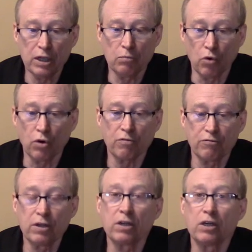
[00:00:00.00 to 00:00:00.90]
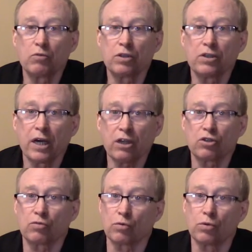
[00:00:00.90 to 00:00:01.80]
more fill in with the
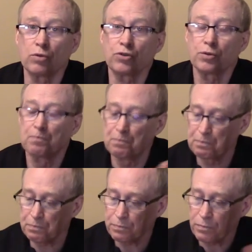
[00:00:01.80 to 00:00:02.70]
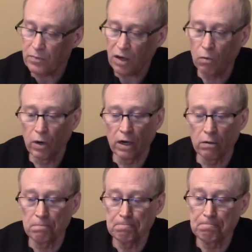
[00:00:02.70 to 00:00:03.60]
Texas rules,
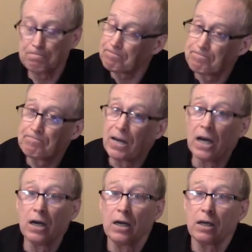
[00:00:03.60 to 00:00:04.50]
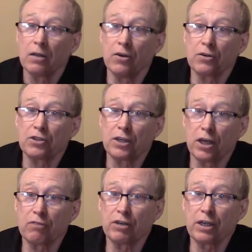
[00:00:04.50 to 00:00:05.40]
well, there's
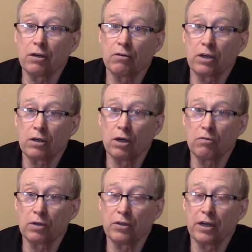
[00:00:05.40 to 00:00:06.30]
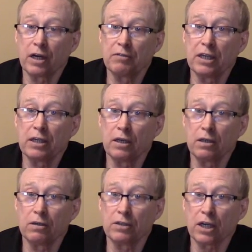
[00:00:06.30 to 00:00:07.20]
another video there that I did
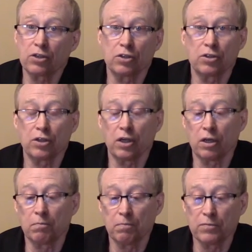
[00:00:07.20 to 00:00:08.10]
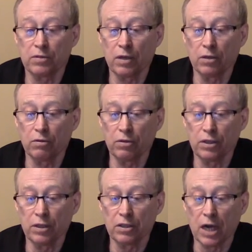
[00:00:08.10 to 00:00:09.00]
under Texas under
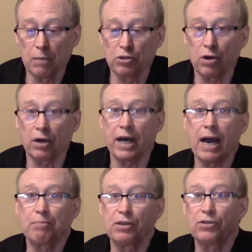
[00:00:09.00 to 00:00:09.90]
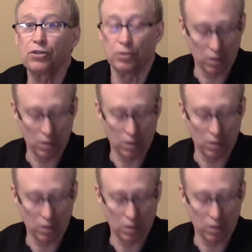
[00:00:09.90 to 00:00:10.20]
the Times Dark Captains